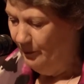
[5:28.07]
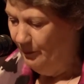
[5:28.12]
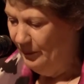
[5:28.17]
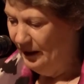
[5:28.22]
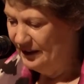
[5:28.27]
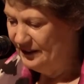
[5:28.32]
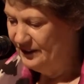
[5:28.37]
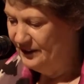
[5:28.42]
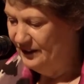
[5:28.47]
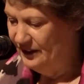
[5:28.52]

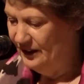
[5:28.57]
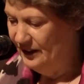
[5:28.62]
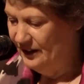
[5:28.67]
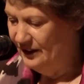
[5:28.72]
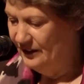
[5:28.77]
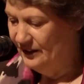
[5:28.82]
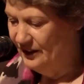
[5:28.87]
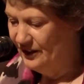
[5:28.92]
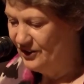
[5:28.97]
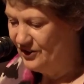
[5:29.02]
But
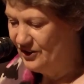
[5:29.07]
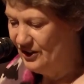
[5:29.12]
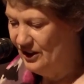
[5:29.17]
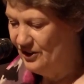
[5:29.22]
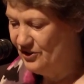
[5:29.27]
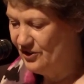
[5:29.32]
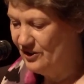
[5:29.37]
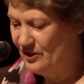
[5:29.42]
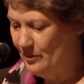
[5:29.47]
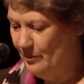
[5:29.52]
in the
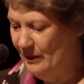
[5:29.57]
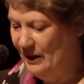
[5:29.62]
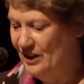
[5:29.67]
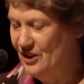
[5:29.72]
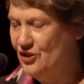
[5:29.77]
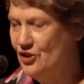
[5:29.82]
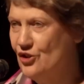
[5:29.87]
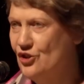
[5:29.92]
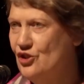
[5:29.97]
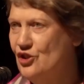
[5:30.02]
sense of the
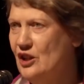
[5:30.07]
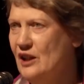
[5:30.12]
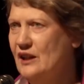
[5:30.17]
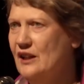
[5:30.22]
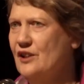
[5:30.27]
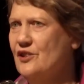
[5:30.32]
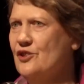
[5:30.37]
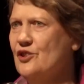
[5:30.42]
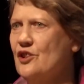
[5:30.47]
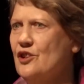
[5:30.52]
major
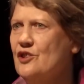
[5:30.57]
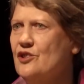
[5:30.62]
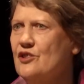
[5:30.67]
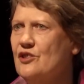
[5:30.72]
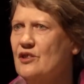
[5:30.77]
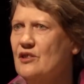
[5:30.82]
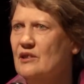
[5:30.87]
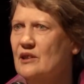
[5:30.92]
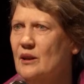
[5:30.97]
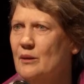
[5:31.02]

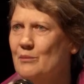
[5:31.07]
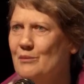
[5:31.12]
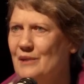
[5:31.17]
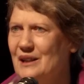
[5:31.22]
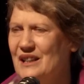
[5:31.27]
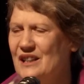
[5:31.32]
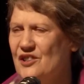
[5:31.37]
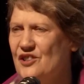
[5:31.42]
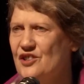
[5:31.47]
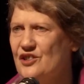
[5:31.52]
challenges, let
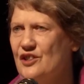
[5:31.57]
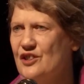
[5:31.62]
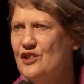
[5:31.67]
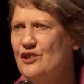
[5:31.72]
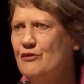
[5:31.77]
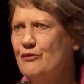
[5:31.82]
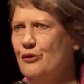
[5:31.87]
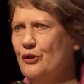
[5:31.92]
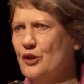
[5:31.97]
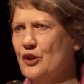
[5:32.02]
me
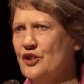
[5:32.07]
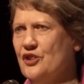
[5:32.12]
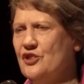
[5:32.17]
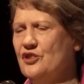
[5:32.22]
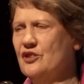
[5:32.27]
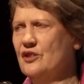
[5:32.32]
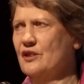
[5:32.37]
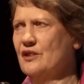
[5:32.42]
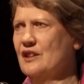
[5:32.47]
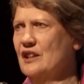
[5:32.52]
instance
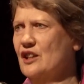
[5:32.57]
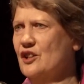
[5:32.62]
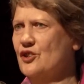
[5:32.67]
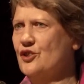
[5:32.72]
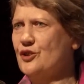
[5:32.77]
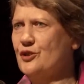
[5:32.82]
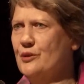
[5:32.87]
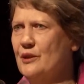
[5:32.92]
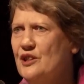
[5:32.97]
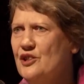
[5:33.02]
first the
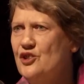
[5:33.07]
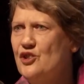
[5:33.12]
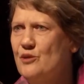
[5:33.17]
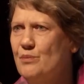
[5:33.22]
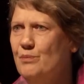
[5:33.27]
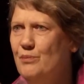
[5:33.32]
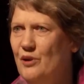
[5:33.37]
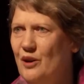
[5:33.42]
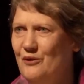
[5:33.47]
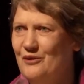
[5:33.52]

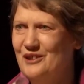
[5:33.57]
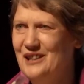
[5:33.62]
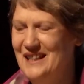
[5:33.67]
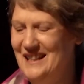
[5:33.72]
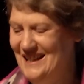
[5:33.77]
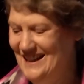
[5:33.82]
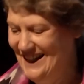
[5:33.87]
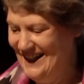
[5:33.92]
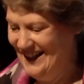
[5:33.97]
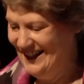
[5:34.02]
entrenched
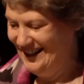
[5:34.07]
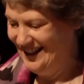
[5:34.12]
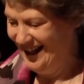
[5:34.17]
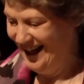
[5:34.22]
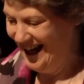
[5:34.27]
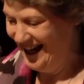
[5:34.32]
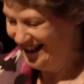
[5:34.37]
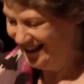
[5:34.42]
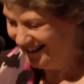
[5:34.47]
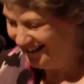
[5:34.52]
poverty and
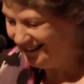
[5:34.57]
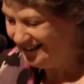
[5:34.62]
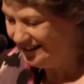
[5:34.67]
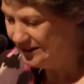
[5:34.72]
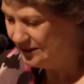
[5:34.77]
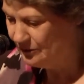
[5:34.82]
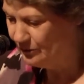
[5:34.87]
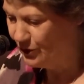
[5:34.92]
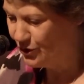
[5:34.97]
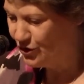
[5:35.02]
hunger
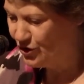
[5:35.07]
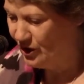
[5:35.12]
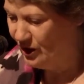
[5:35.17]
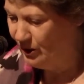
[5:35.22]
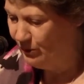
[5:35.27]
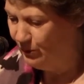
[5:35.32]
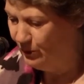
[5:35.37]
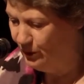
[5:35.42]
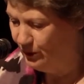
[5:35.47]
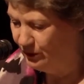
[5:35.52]
which
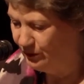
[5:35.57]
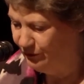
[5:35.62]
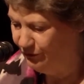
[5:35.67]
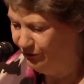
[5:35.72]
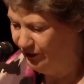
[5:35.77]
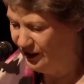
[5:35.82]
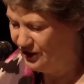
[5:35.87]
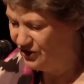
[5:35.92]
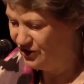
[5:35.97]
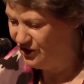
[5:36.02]
our world
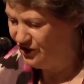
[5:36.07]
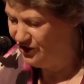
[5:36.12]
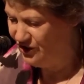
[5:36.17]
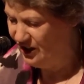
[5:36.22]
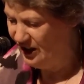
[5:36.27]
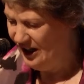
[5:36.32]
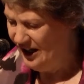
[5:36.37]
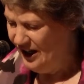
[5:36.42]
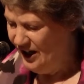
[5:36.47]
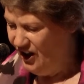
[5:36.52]
faces.
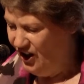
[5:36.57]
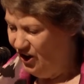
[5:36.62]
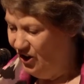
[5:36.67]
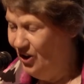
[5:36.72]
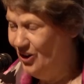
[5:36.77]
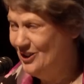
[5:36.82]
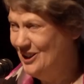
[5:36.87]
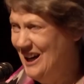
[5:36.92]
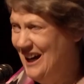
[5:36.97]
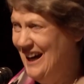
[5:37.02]

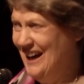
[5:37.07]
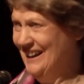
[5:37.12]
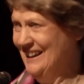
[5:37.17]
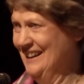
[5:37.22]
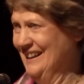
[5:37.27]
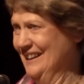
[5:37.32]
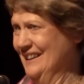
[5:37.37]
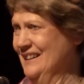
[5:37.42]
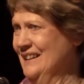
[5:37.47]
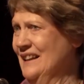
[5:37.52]
On
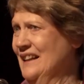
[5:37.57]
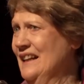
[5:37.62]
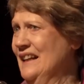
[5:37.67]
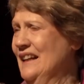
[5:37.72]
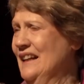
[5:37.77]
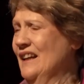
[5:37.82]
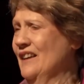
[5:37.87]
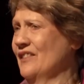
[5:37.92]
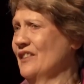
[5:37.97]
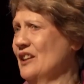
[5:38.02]
hunger,
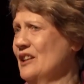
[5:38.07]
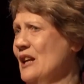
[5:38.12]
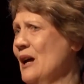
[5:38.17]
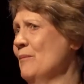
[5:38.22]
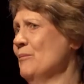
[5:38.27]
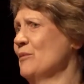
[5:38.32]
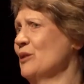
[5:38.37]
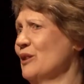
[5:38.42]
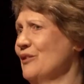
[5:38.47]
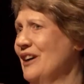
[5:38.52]
the
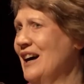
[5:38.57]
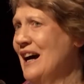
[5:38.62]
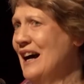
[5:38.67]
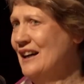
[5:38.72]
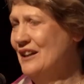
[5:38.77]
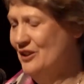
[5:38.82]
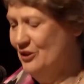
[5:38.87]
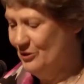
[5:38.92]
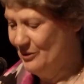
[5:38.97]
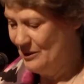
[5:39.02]
number of
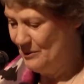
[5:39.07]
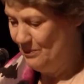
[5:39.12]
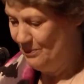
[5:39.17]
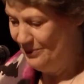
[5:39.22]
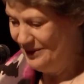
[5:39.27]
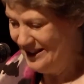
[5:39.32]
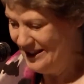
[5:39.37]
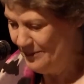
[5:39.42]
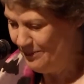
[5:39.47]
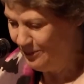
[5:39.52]
hungry
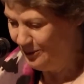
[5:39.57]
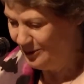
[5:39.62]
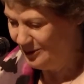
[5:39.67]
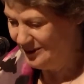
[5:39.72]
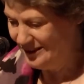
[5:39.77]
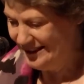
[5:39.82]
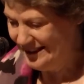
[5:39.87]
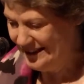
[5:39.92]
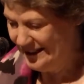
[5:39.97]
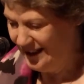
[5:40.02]

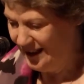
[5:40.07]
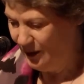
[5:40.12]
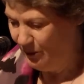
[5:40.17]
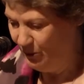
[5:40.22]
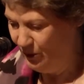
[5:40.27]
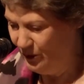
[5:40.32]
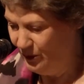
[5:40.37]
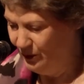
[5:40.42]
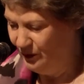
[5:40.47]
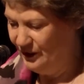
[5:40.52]
people in our
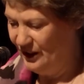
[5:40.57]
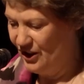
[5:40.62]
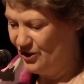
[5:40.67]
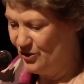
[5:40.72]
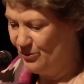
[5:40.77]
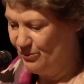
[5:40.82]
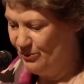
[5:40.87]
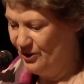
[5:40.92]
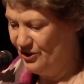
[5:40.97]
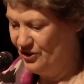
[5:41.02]
world
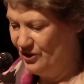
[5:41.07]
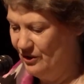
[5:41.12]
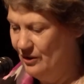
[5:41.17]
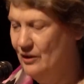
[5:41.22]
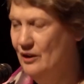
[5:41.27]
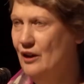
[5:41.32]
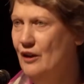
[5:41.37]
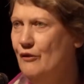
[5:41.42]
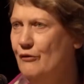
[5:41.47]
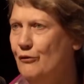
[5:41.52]
has
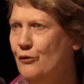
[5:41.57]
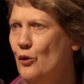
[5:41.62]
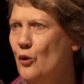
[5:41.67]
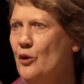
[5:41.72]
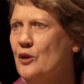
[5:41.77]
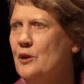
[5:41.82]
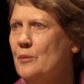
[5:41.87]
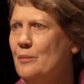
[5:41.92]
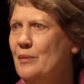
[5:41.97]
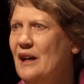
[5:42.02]
risen
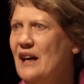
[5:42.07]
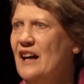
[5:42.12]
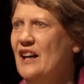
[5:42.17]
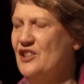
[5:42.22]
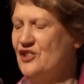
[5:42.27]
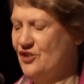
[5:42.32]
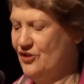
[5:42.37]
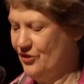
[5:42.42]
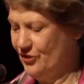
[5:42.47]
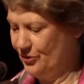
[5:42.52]
for the
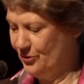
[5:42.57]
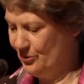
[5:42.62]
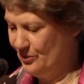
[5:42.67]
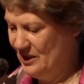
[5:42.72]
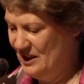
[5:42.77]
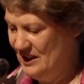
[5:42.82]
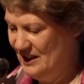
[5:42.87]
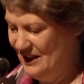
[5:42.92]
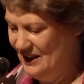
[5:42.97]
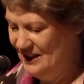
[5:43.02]
past
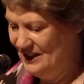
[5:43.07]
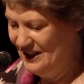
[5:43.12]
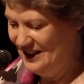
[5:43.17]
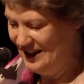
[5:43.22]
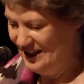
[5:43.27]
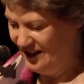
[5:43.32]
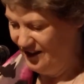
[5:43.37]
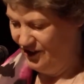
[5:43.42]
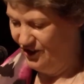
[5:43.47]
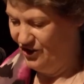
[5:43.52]
3
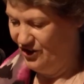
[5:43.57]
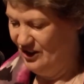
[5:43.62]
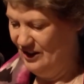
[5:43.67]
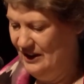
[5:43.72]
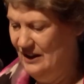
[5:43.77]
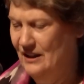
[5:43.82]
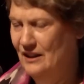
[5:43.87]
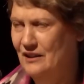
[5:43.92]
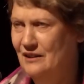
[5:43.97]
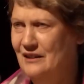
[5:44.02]
years.
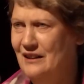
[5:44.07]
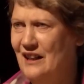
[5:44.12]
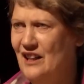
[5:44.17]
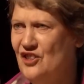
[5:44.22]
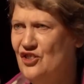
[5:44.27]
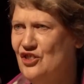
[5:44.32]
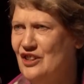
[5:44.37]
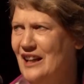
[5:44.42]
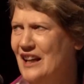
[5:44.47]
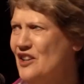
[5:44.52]
Now
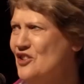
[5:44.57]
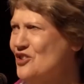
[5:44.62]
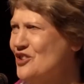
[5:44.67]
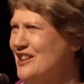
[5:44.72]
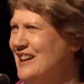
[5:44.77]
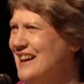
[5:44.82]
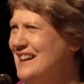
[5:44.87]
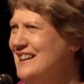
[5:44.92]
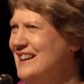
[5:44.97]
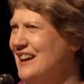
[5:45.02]
stands
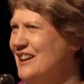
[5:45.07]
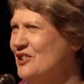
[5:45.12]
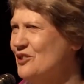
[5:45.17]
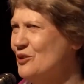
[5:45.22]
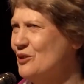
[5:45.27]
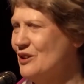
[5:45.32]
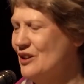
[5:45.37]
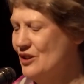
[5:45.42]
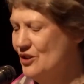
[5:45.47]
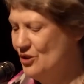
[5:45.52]
at
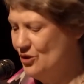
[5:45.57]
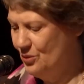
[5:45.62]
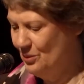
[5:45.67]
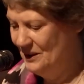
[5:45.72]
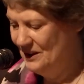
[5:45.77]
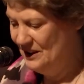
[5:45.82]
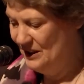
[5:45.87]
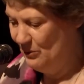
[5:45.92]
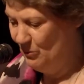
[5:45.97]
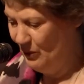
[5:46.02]

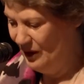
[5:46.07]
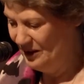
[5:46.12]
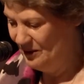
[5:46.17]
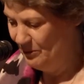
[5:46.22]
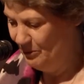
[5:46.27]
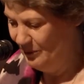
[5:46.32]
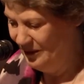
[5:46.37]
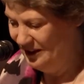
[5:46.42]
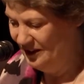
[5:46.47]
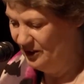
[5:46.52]

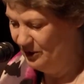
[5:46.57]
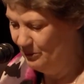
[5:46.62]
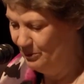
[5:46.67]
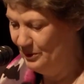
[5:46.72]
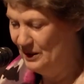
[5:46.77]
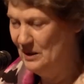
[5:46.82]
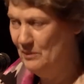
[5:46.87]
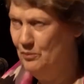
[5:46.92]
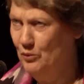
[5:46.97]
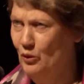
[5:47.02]
821 million
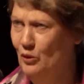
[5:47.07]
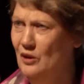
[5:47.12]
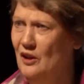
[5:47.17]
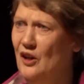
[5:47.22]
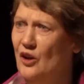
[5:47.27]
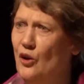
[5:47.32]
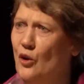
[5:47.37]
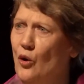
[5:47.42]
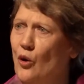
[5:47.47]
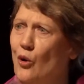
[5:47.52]
people,
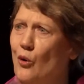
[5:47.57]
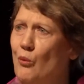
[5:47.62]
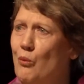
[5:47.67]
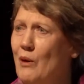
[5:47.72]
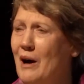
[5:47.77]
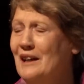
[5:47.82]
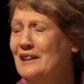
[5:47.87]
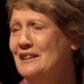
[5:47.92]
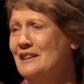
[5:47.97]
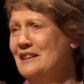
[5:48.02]
or
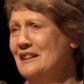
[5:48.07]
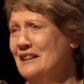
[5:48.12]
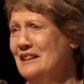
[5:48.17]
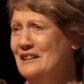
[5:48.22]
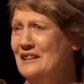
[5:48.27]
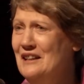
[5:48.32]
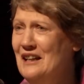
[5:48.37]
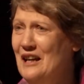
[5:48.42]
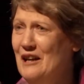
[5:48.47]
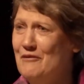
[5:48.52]
1
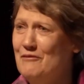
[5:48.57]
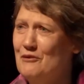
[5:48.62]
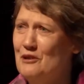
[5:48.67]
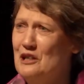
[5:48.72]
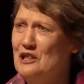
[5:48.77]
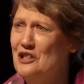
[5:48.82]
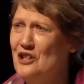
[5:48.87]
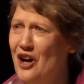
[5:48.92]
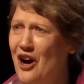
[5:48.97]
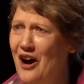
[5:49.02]
in
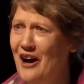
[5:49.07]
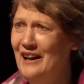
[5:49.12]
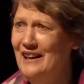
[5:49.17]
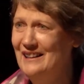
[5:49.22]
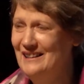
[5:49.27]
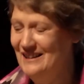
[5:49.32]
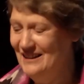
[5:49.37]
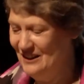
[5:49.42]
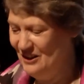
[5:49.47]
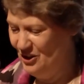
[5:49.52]
every
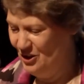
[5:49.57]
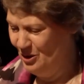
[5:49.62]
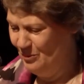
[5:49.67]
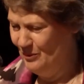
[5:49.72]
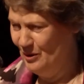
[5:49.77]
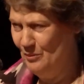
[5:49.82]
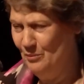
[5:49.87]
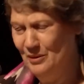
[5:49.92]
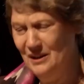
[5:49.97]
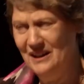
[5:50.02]
9
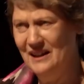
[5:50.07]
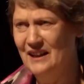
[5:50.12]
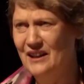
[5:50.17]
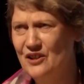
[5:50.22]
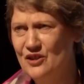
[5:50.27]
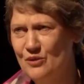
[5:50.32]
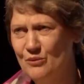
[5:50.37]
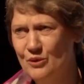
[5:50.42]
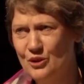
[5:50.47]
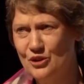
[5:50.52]
human
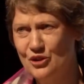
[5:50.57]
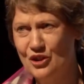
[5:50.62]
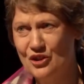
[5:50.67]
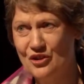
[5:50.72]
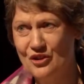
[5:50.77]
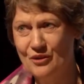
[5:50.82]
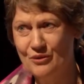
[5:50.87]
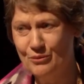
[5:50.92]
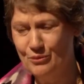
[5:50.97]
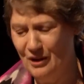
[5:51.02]
beings, which
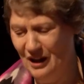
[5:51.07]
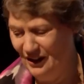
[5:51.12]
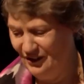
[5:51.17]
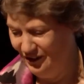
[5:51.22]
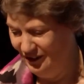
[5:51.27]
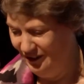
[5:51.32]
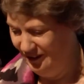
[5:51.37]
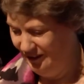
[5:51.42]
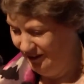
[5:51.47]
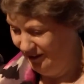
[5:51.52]
is
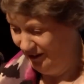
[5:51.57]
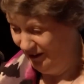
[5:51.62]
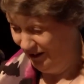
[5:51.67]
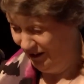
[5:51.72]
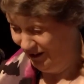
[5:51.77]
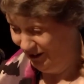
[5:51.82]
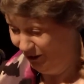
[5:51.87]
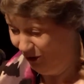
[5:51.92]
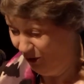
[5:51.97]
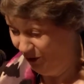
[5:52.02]
rather
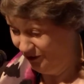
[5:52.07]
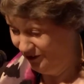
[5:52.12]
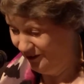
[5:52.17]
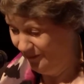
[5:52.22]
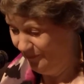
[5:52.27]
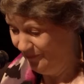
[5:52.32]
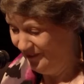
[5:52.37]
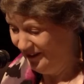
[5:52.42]
a lot.